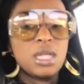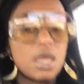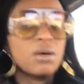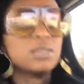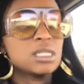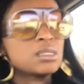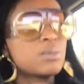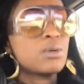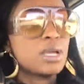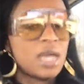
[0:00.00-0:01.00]
now at this
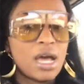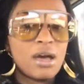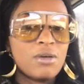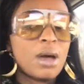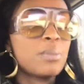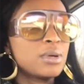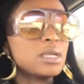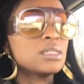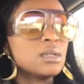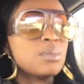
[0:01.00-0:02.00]
point, I put
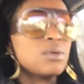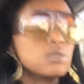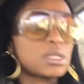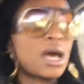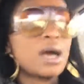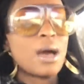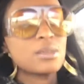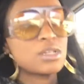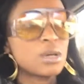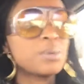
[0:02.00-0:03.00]
under the post,
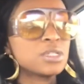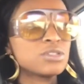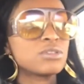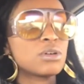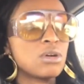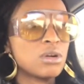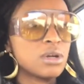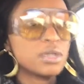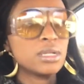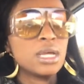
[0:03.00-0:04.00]
I took a picture of the
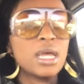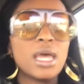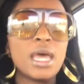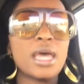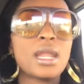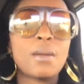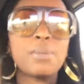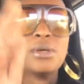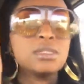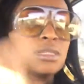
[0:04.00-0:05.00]
card, and I
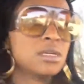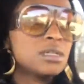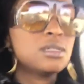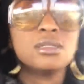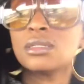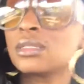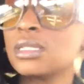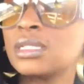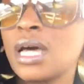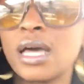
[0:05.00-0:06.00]
put the
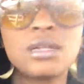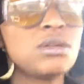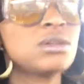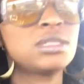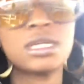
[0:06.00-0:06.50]
dialogue